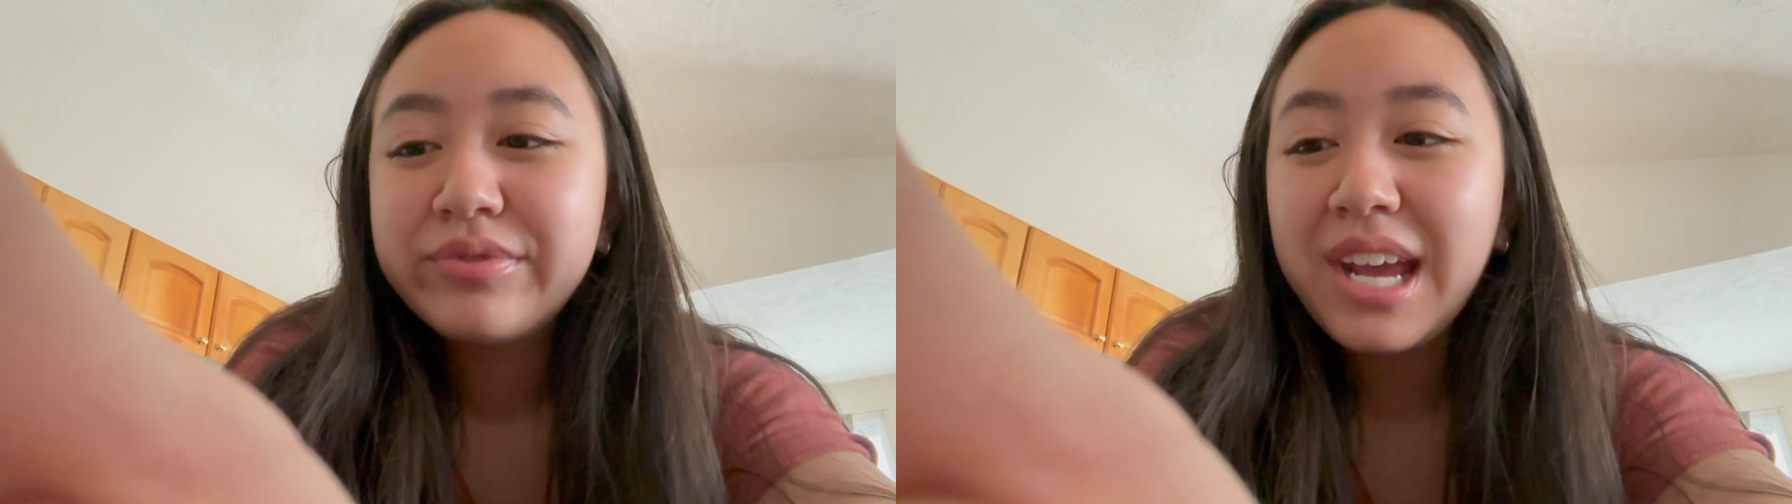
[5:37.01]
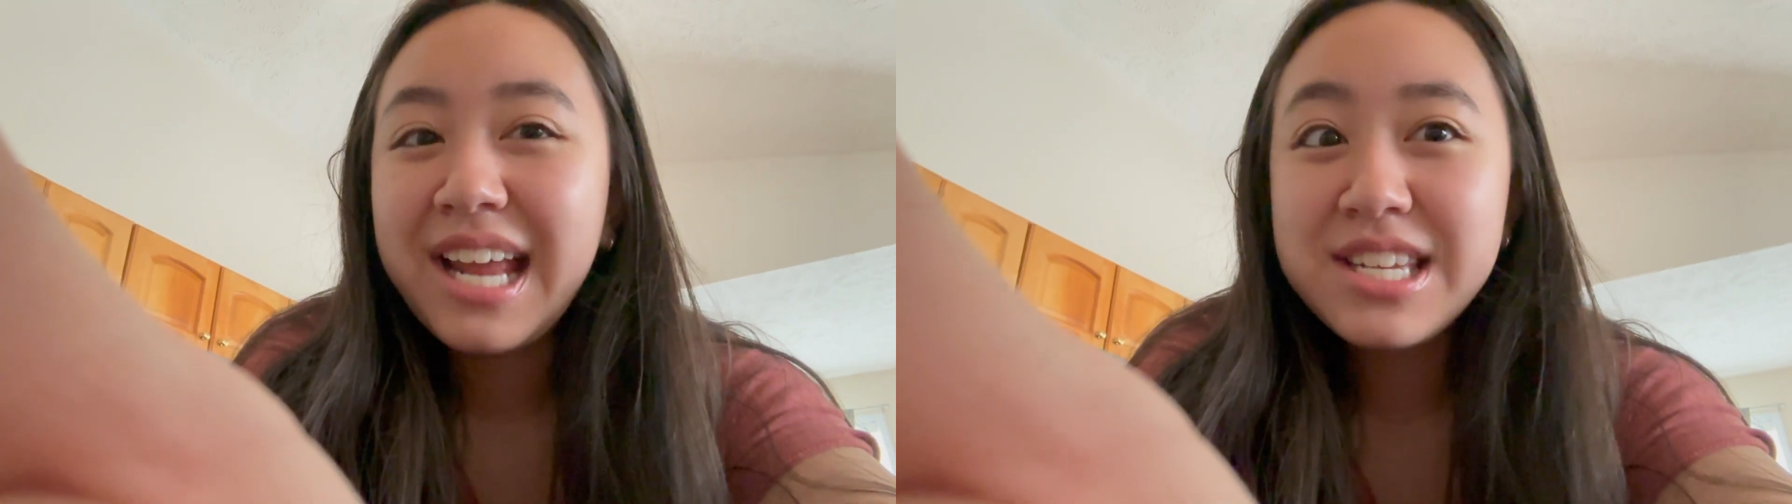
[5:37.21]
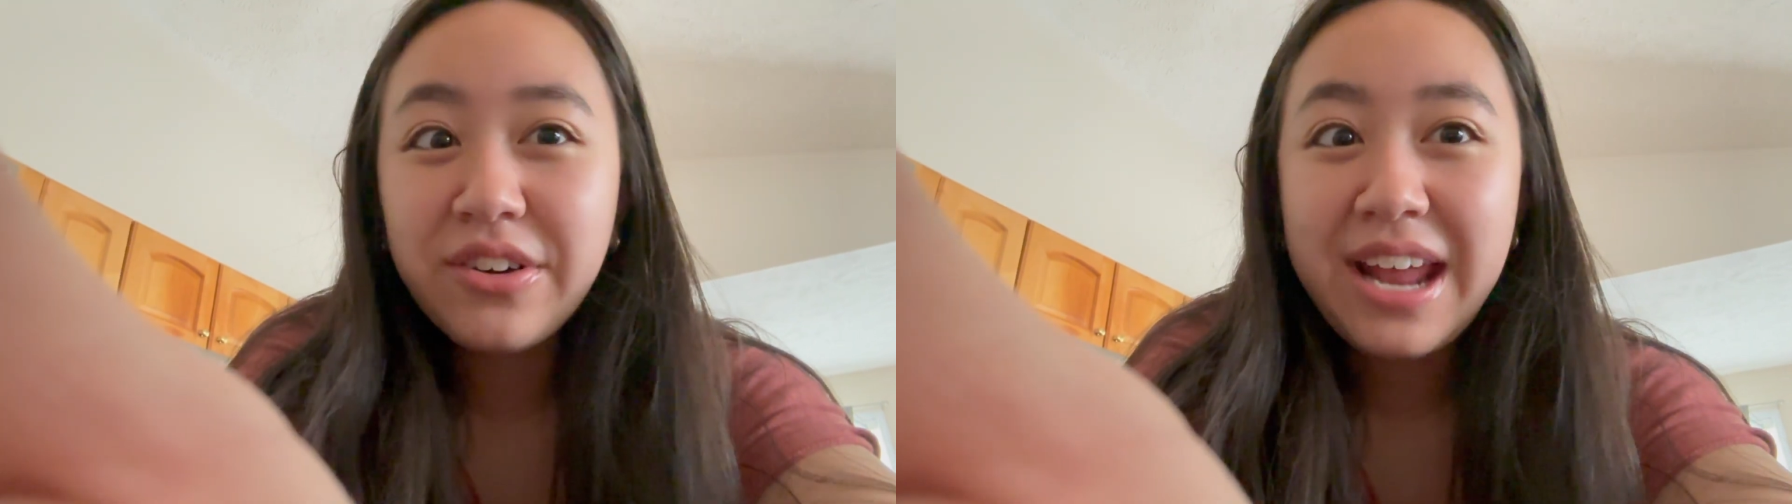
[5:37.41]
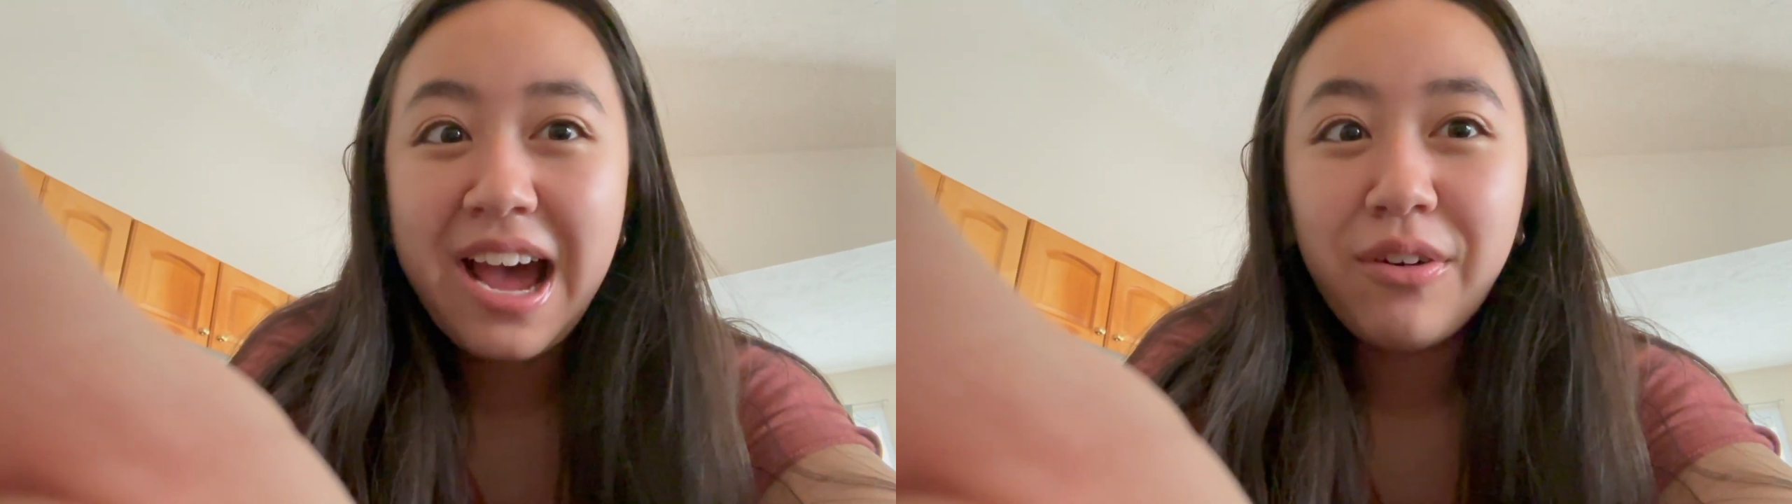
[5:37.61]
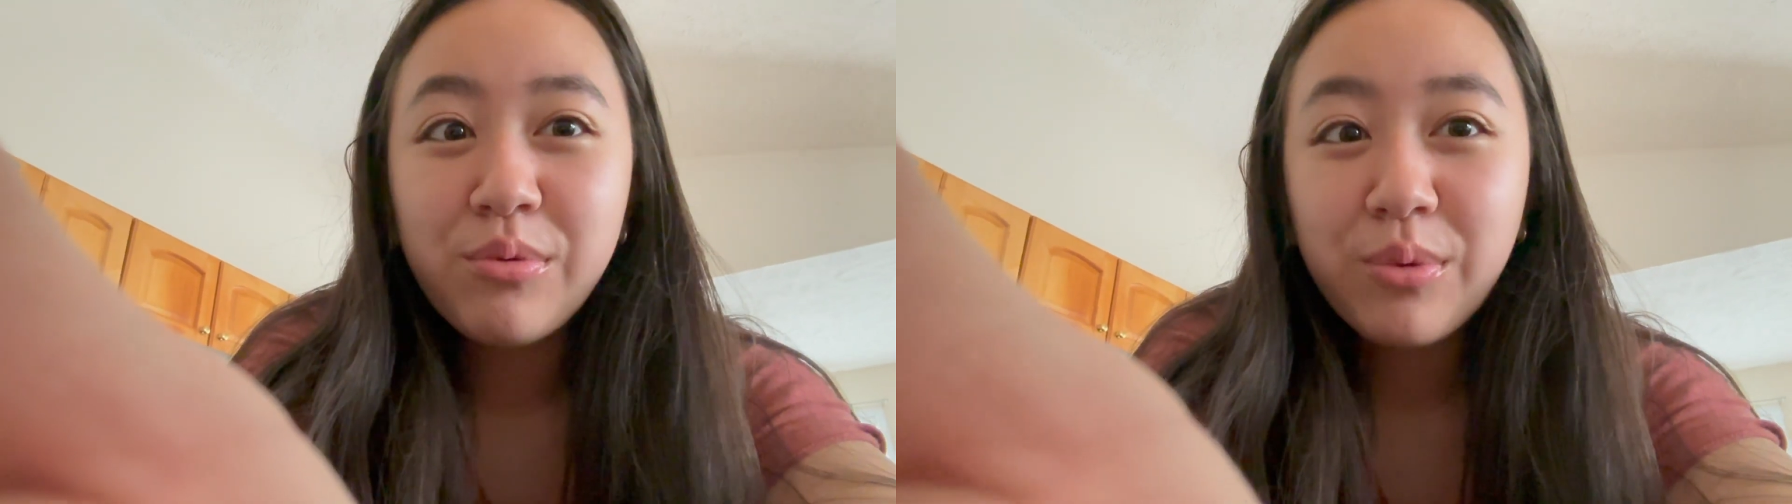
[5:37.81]
until
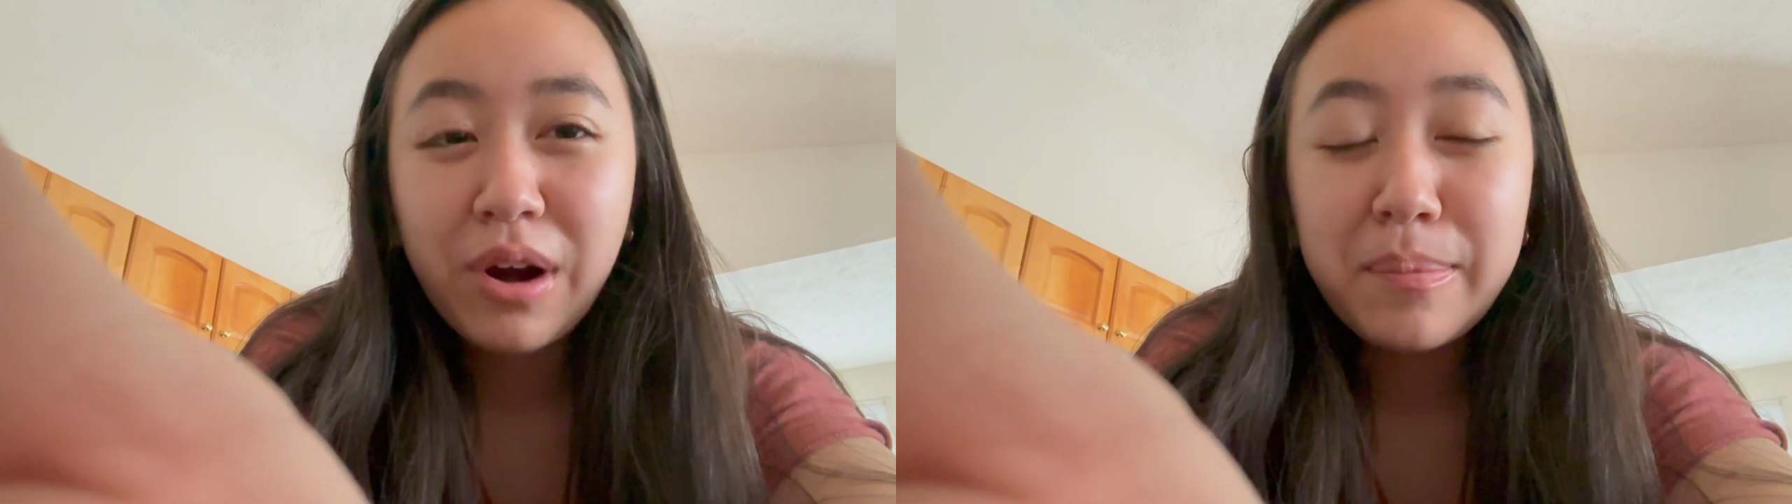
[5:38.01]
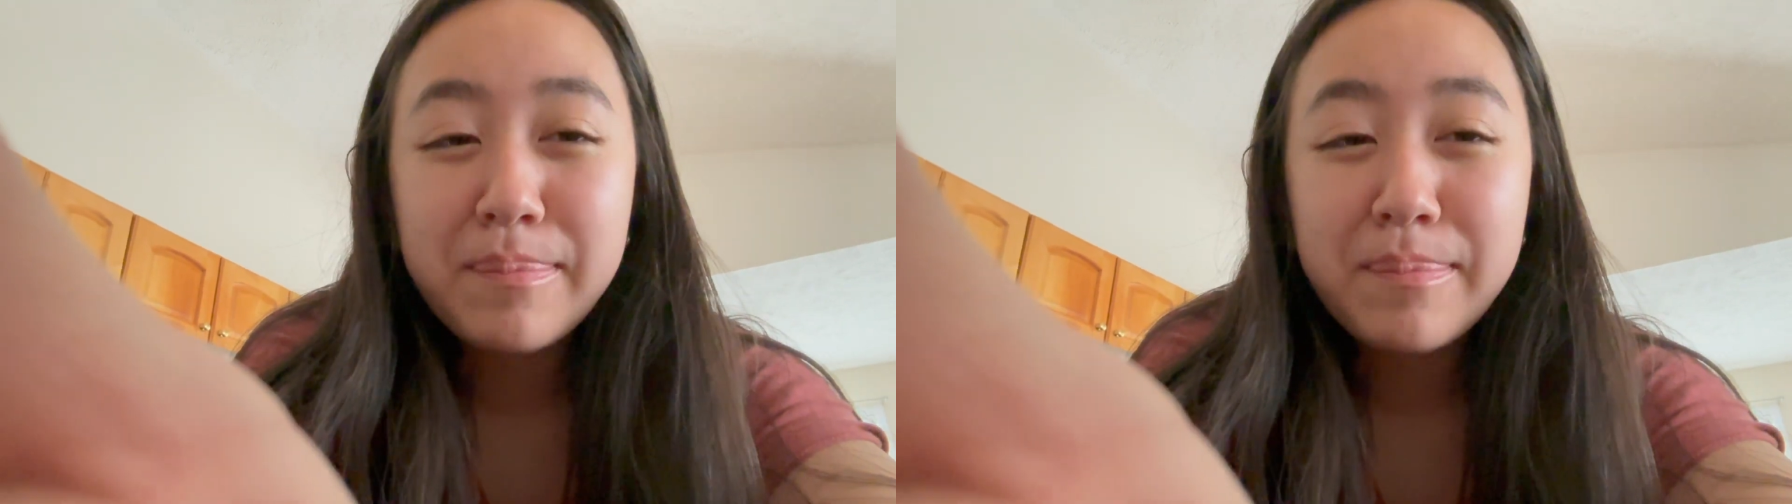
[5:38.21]
now, where I'm